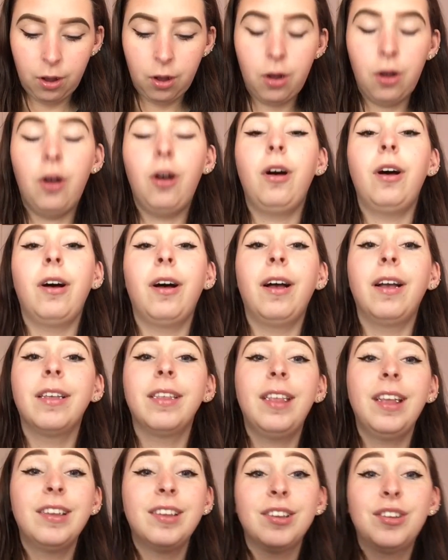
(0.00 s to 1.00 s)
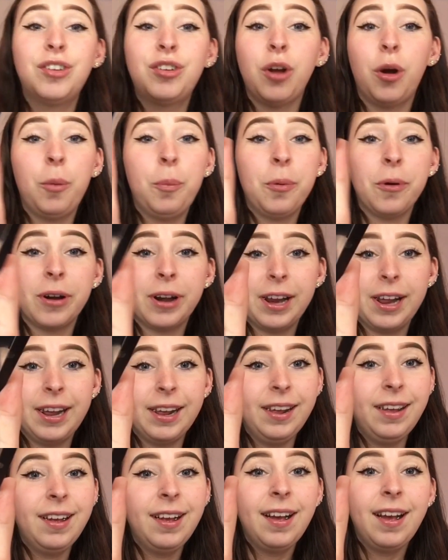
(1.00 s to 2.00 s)
Oh, this is so
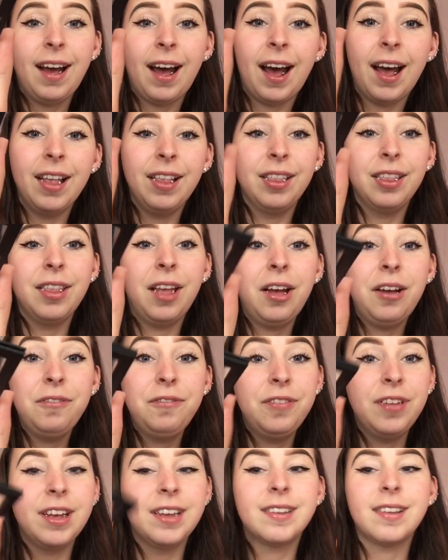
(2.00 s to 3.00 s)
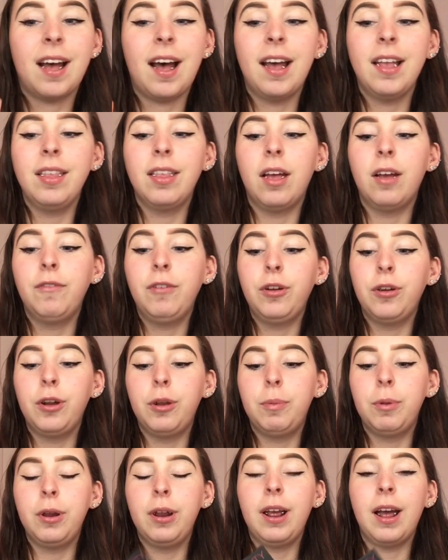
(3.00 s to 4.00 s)
pretty. I love this. I love
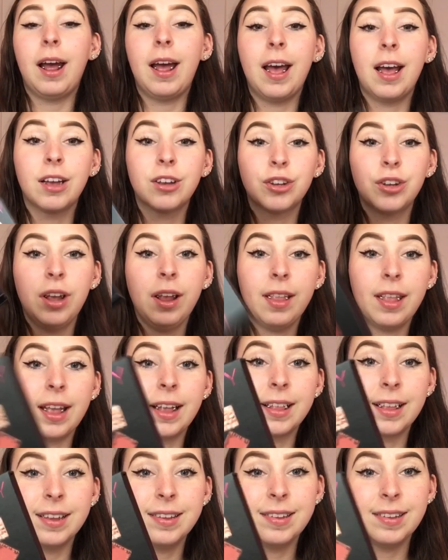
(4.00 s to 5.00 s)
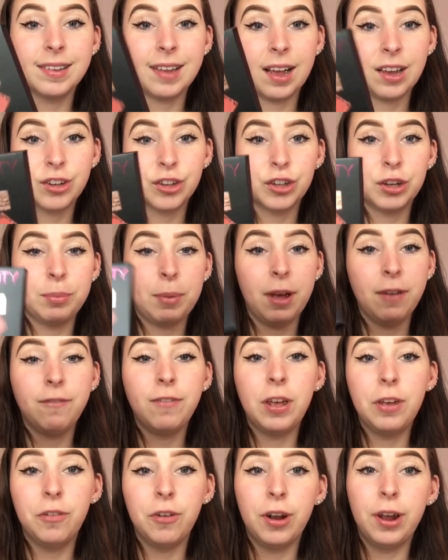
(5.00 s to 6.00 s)
Huda Beauty. I actually think this is actually my
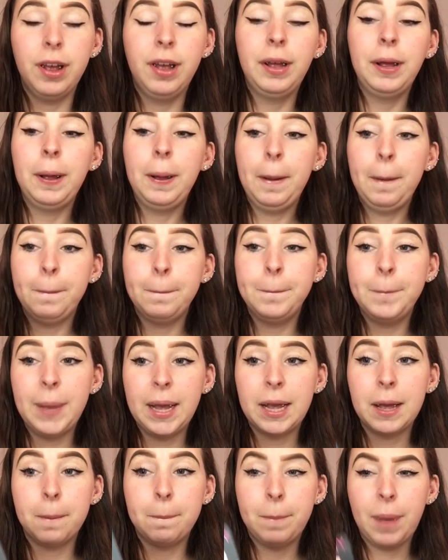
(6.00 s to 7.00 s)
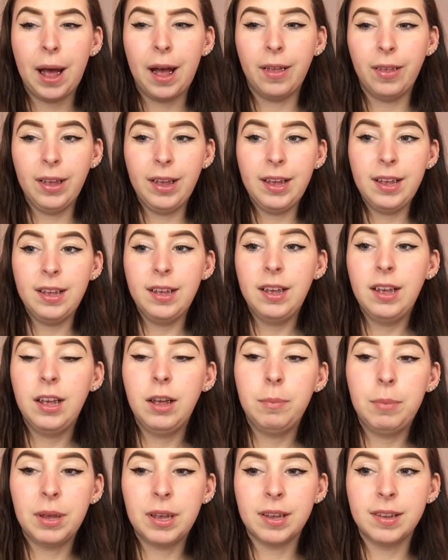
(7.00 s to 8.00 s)
favorite makeup palette
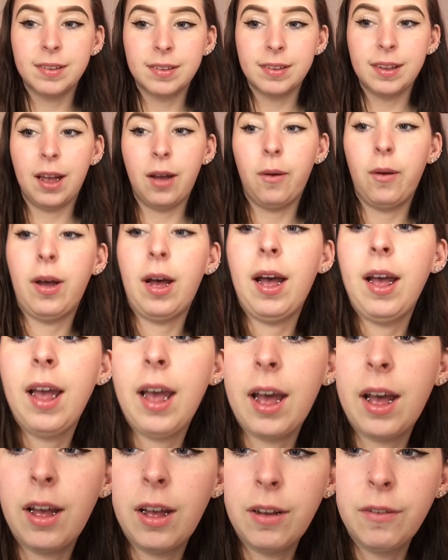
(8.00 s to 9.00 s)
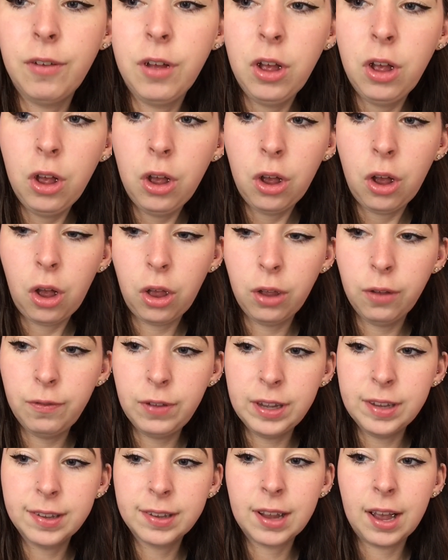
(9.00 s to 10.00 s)
because now I have all
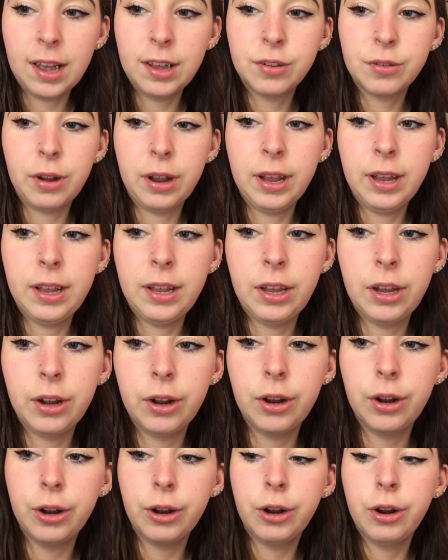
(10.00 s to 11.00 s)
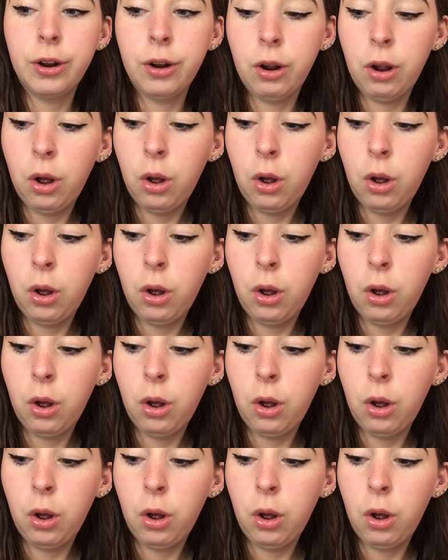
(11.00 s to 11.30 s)
these guys right here.